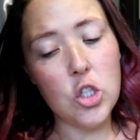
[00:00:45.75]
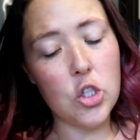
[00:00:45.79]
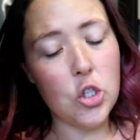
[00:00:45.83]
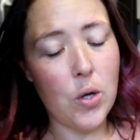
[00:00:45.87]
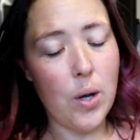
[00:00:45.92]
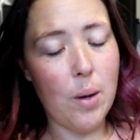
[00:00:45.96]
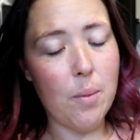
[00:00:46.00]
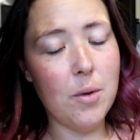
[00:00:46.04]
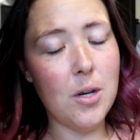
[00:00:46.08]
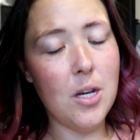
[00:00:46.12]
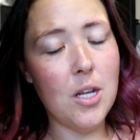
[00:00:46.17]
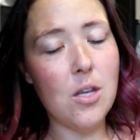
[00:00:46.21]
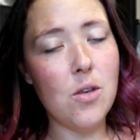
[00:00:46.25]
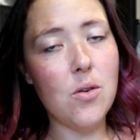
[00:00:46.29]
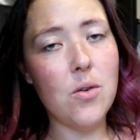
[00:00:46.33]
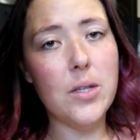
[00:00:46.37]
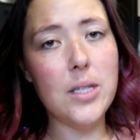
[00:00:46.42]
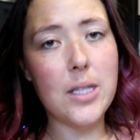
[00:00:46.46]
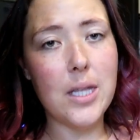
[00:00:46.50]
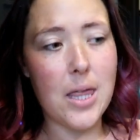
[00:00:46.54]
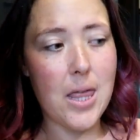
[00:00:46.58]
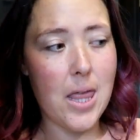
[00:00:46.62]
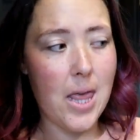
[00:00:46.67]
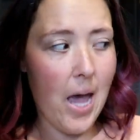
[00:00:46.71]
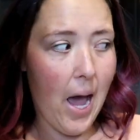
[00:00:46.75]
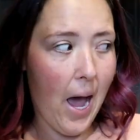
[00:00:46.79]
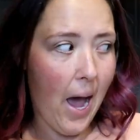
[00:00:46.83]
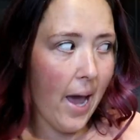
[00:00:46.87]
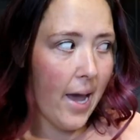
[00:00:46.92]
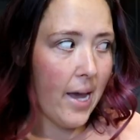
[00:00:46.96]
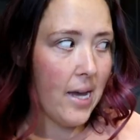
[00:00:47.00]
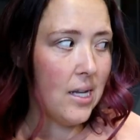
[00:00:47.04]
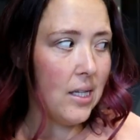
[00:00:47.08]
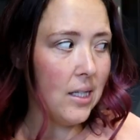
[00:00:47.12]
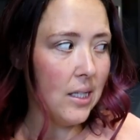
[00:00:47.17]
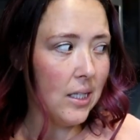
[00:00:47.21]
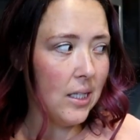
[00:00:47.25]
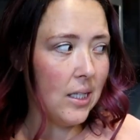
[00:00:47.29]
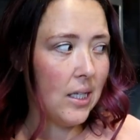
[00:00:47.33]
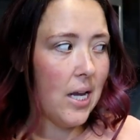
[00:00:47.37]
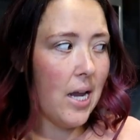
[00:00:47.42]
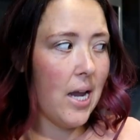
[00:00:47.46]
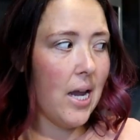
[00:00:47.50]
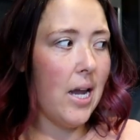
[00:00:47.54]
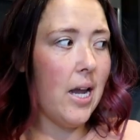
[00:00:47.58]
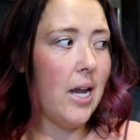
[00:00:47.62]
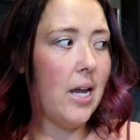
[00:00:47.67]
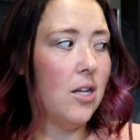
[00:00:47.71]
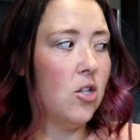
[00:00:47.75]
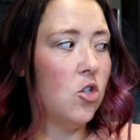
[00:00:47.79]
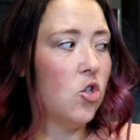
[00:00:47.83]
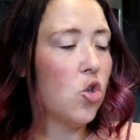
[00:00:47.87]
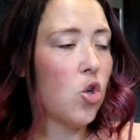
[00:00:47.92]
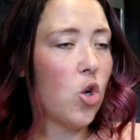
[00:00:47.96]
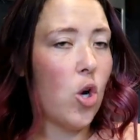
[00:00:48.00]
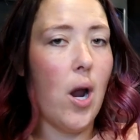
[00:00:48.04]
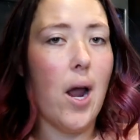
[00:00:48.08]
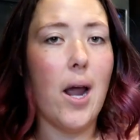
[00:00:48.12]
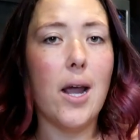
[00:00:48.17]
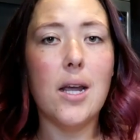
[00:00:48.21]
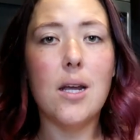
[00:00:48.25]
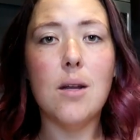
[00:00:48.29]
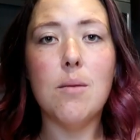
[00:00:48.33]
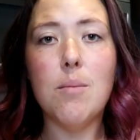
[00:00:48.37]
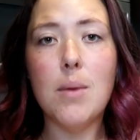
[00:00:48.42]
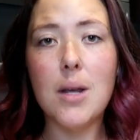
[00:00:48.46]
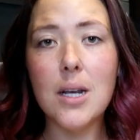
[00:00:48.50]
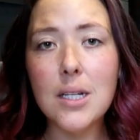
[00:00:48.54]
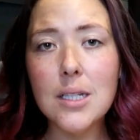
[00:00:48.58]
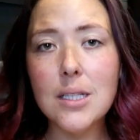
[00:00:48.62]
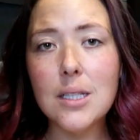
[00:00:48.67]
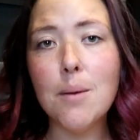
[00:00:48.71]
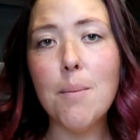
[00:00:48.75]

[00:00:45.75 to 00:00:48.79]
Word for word: So I'm gonna use that and try and make